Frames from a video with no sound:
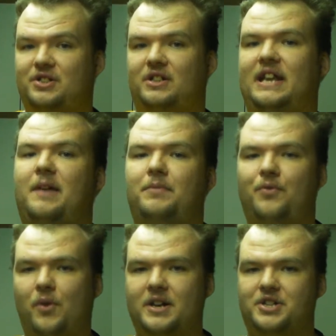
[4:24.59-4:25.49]
took that
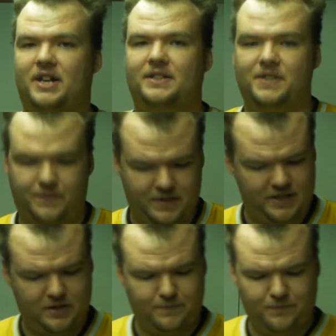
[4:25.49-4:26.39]
before I shot this
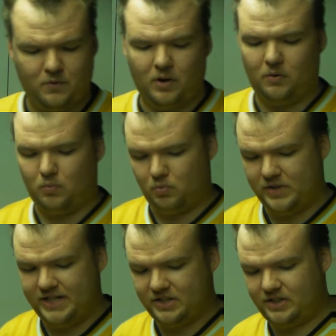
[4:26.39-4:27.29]
video. Well,
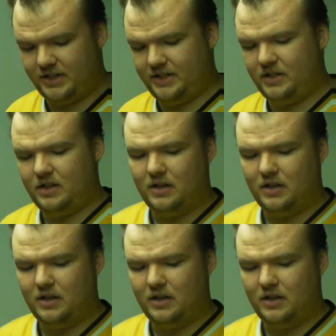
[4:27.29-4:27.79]
retook it.